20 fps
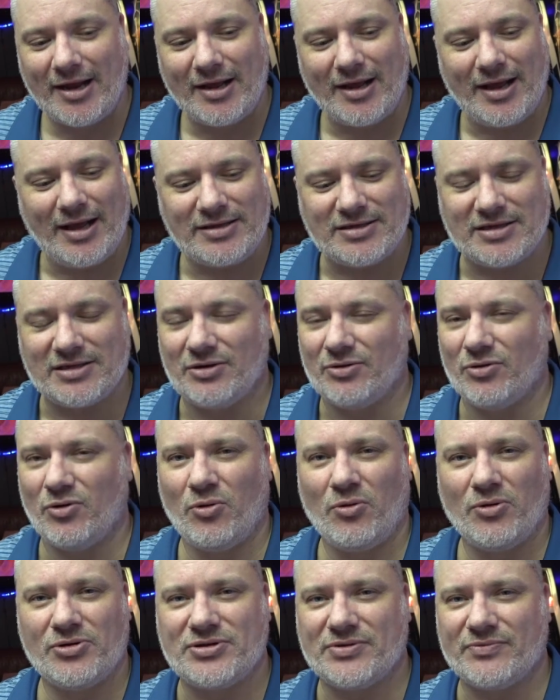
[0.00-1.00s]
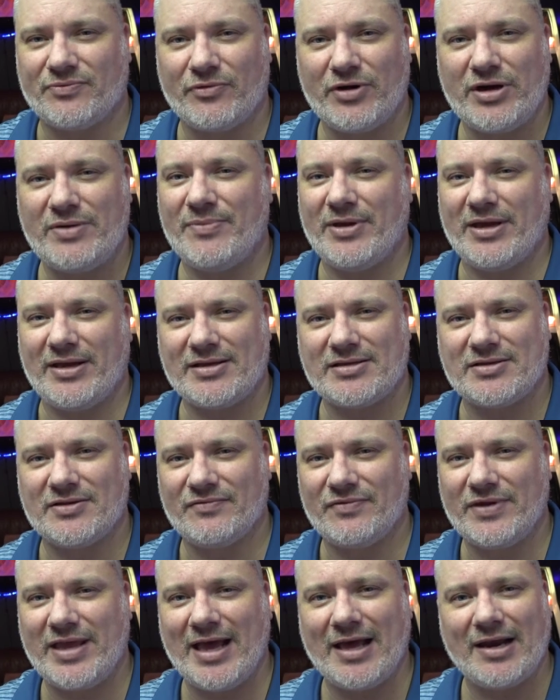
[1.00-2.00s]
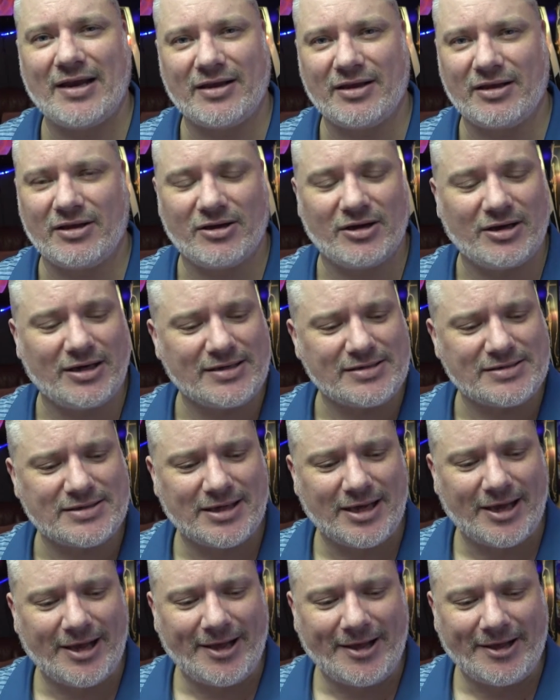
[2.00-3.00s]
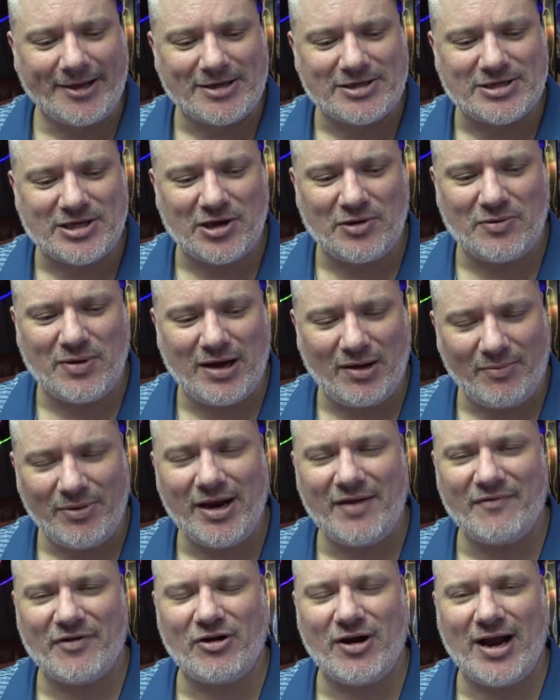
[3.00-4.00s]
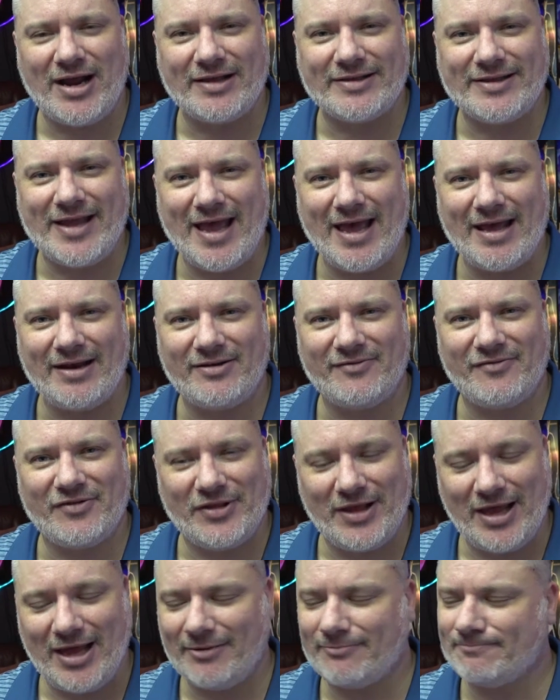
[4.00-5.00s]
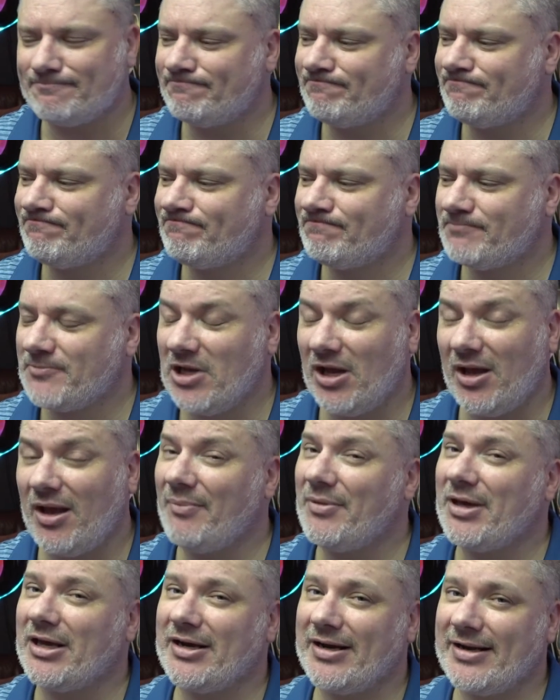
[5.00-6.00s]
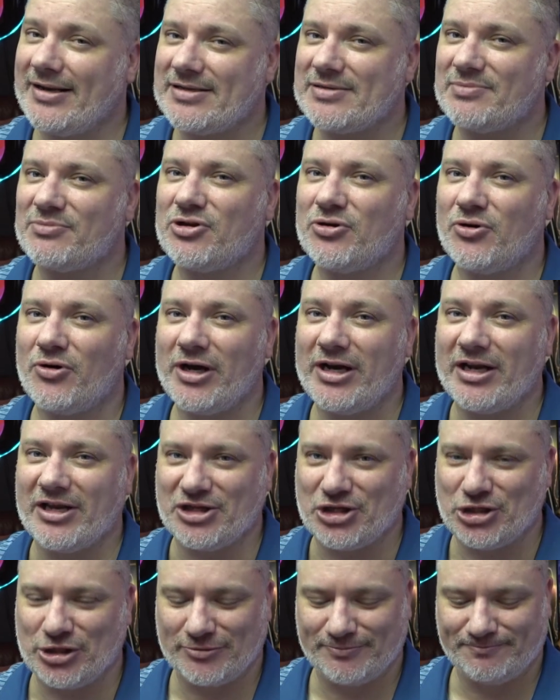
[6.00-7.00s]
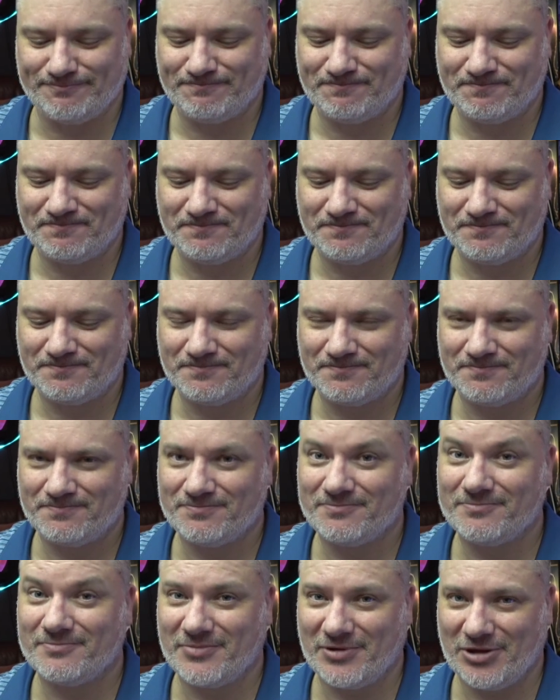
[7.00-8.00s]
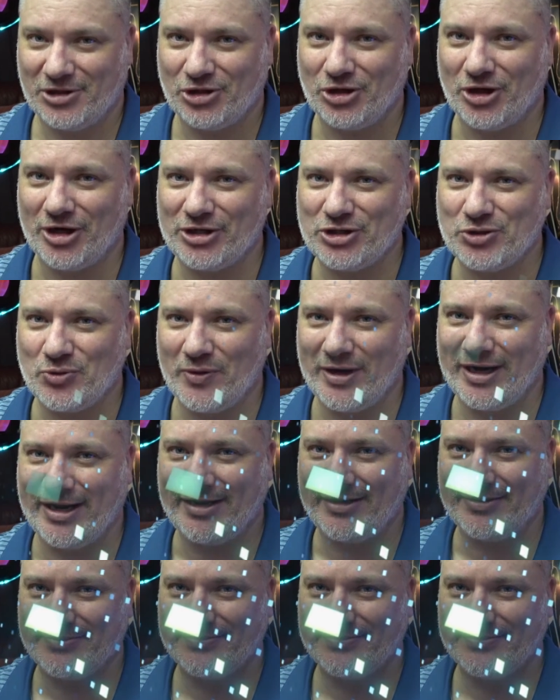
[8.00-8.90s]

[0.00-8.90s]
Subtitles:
that's an awesome remix of Galaga, guys. So I'm going to have a crack at that, and for that, I'm going to need some coinage. Got a 20.